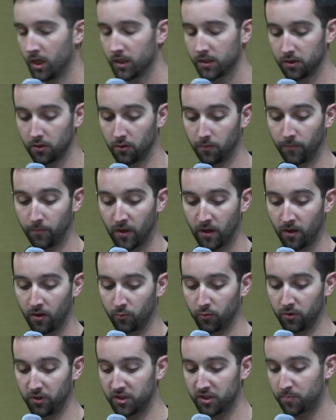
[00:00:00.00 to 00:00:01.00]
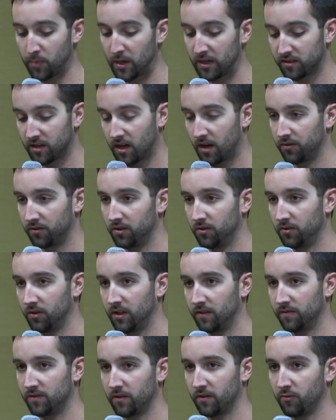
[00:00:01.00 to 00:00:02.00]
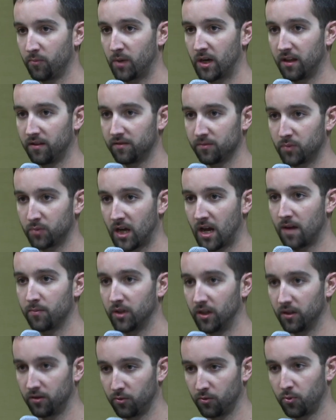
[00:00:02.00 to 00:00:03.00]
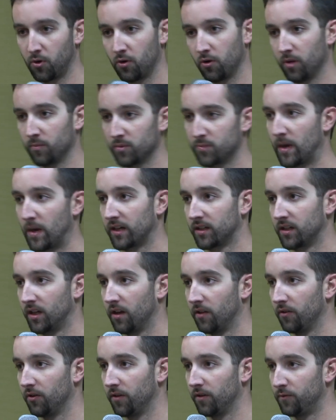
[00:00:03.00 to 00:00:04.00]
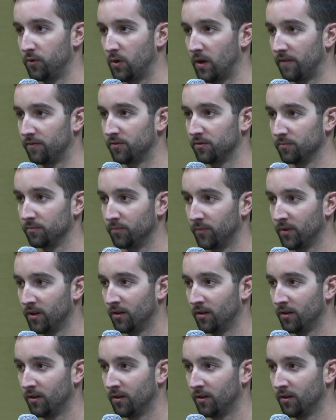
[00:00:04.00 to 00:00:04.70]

So really spaced out deal gives everybody some time to get their programs back together if you have some